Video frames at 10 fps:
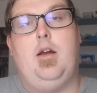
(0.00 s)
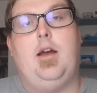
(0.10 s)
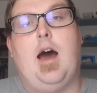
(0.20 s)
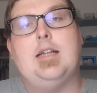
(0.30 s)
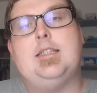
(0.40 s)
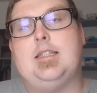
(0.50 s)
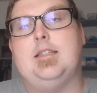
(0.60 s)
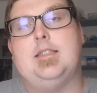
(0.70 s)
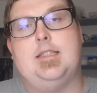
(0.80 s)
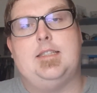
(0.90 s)
God
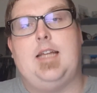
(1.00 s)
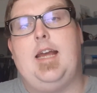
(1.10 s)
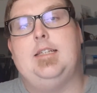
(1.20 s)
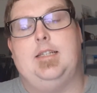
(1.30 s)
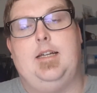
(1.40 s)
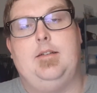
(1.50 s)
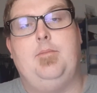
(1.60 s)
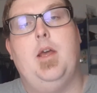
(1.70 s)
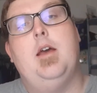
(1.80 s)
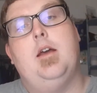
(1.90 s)
still sustains it.
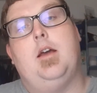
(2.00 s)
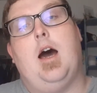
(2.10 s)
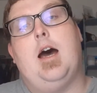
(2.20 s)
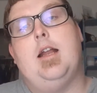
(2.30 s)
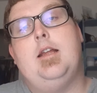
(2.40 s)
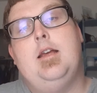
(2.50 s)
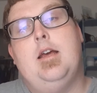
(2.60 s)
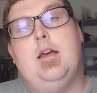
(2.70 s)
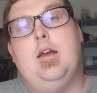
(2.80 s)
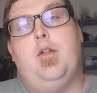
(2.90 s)
God
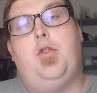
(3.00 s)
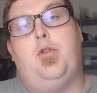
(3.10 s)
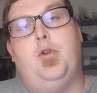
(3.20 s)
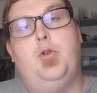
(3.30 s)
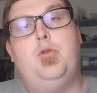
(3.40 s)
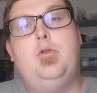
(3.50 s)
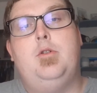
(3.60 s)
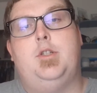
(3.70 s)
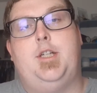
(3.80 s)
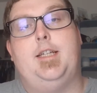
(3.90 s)
through
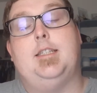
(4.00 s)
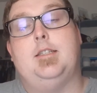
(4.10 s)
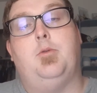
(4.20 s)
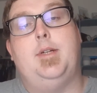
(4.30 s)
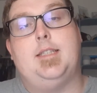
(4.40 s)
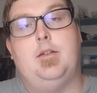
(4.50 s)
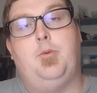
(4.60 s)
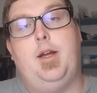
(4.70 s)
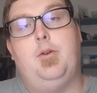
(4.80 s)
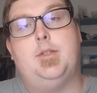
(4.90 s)
Jesus, we
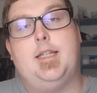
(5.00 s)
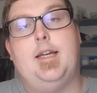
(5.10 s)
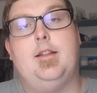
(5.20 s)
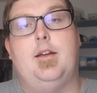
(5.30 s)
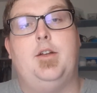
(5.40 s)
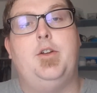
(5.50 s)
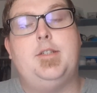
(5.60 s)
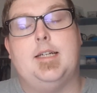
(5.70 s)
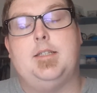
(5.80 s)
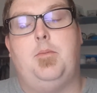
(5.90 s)
we see in the New
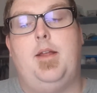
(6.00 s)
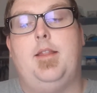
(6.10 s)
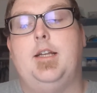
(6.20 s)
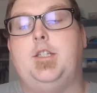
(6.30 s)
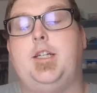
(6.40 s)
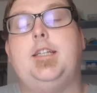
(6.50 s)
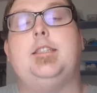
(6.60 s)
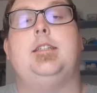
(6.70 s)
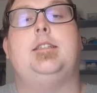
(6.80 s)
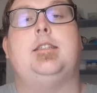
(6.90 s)
Testament that
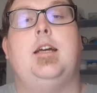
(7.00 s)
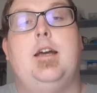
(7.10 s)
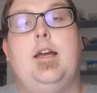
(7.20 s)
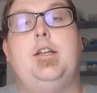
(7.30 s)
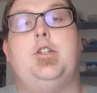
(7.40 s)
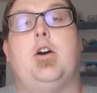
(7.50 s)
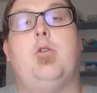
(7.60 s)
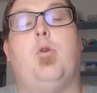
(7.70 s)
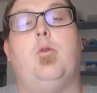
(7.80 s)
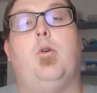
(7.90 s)
Jesus in
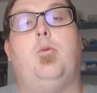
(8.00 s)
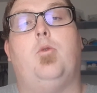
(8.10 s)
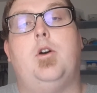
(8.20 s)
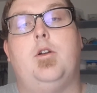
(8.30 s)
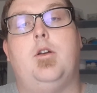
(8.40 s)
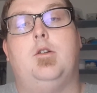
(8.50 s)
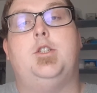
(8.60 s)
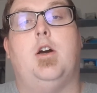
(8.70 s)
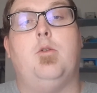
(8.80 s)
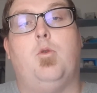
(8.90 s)
John 1, 1, 1 uh,
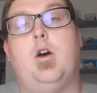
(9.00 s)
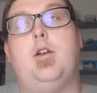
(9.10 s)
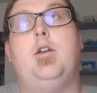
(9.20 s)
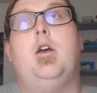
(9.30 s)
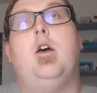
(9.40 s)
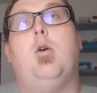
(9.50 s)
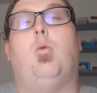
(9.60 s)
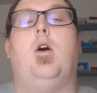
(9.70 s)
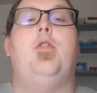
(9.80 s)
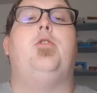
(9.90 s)
John 1
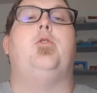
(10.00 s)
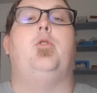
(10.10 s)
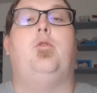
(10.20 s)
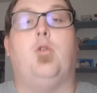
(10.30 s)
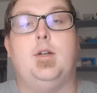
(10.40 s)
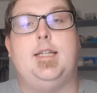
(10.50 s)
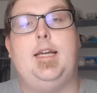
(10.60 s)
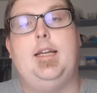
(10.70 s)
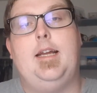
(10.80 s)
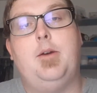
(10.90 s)
1 through
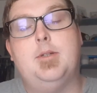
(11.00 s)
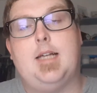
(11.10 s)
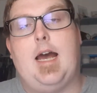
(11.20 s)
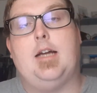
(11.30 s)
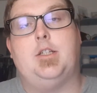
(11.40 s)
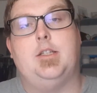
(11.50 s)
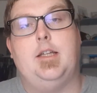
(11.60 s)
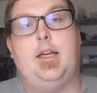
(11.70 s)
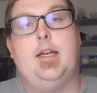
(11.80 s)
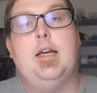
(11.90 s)
14, he was
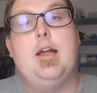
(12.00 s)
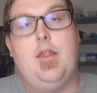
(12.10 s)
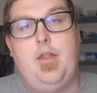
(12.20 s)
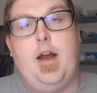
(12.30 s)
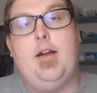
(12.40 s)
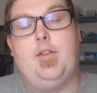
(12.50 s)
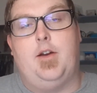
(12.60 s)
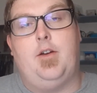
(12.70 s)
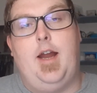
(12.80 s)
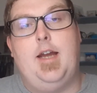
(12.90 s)
actually there at the
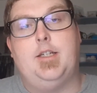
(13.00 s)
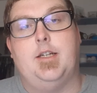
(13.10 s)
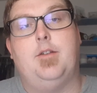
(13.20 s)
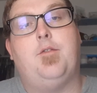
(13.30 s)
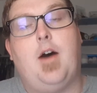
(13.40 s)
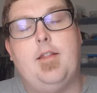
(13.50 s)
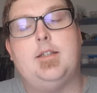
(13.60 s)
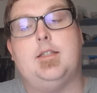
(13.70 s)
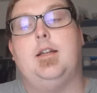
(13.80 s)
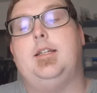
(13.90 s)
creation. Father,
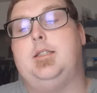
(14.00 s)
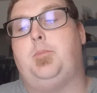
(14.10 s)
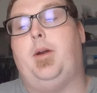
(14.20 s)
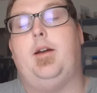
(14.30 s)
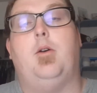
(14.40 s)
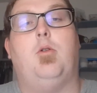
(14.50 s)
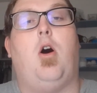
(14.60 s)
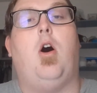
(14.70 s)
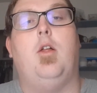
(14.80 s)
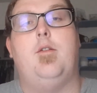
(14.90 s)
Son, and Spirit were
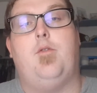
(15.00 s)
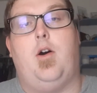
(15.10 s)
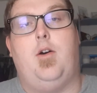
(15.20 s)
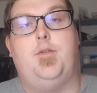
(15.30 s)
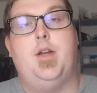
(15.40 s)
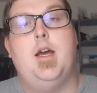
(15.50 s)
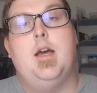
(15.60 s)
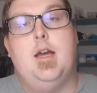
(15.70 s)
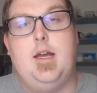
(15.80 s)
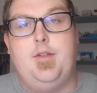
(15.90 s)
all involved
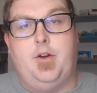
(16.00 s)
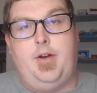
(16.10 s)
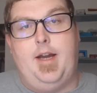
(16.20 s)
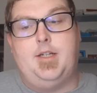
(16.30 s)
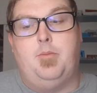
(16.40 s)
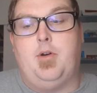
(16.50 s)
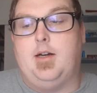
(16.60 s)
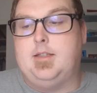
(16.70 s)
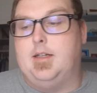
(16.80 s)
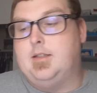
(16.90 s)
in the creation
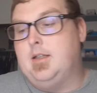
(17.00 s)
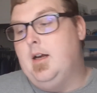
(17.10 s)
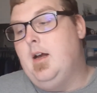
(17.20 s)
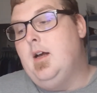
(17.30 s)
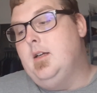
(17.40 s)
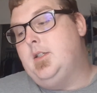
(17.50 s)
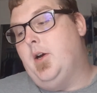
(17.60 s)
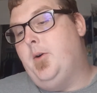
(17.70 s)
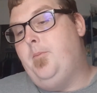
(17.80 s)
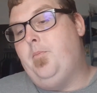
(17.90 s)
process.
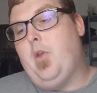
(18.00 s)
So